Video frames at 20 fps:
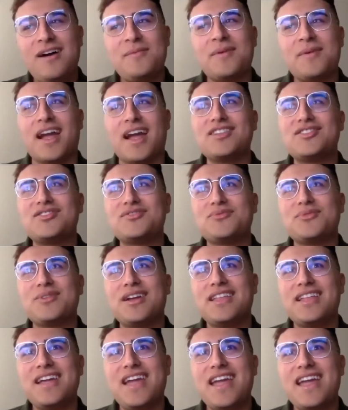It's
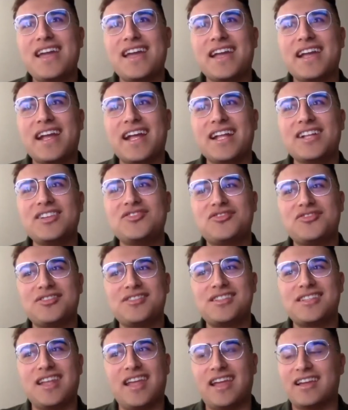really
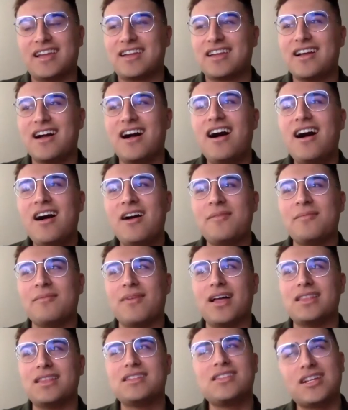interesting.
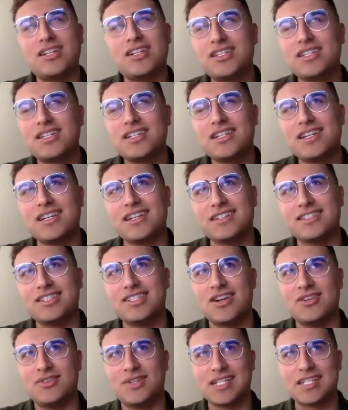There's actually,
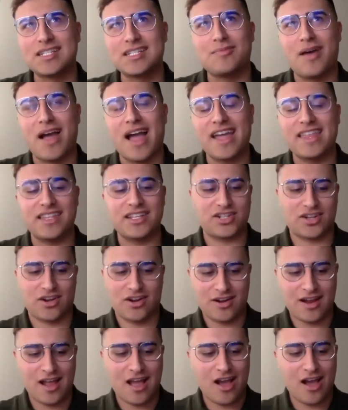despite the
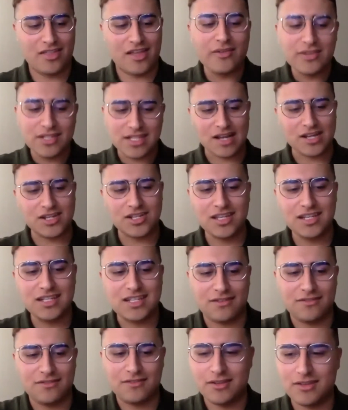turnout, that was actually
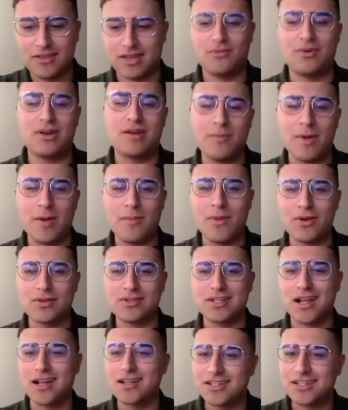definitely one of my
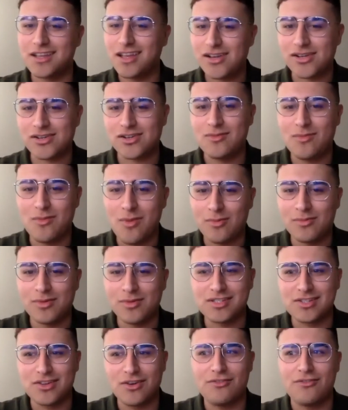most educational
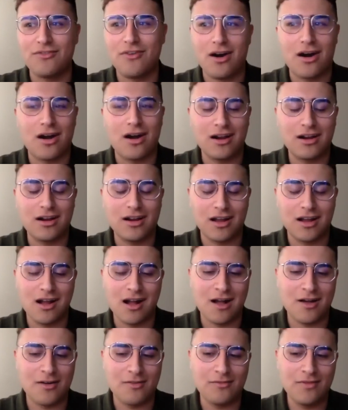moments so far.
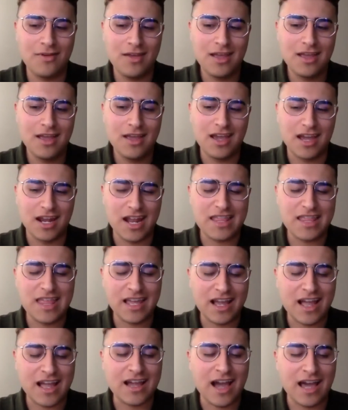And I
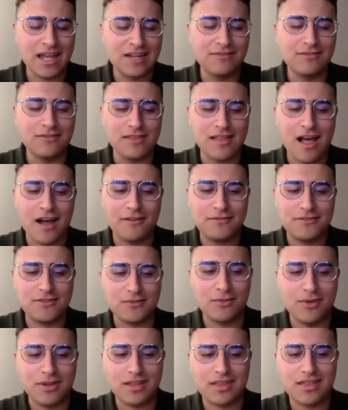think I kind of left
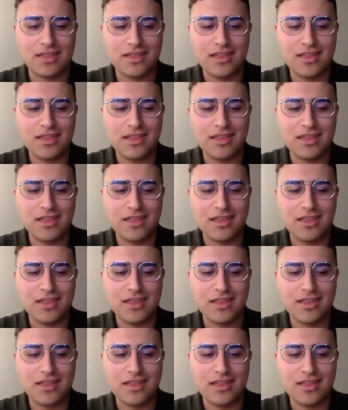with